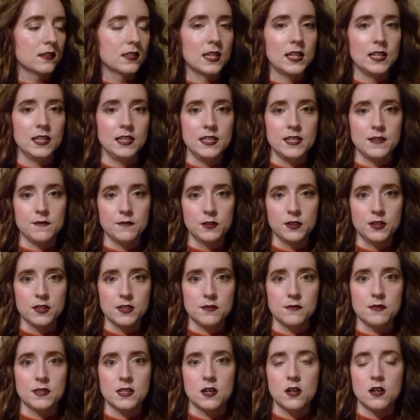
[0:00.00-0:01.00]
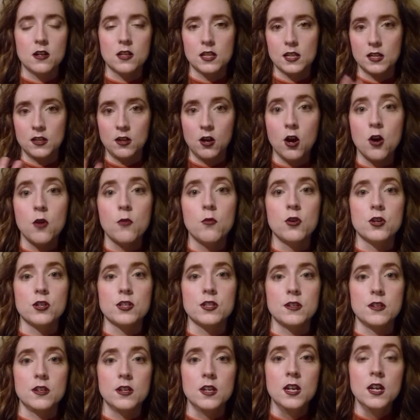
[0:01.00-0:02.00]
slightly different because it was like a hot
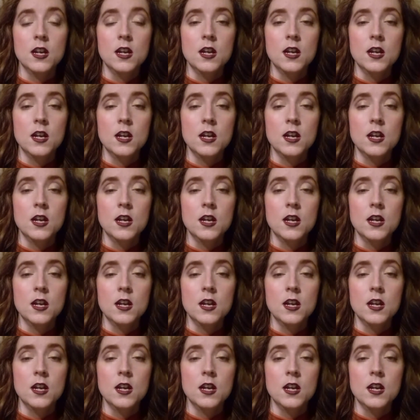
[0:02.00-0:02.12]
water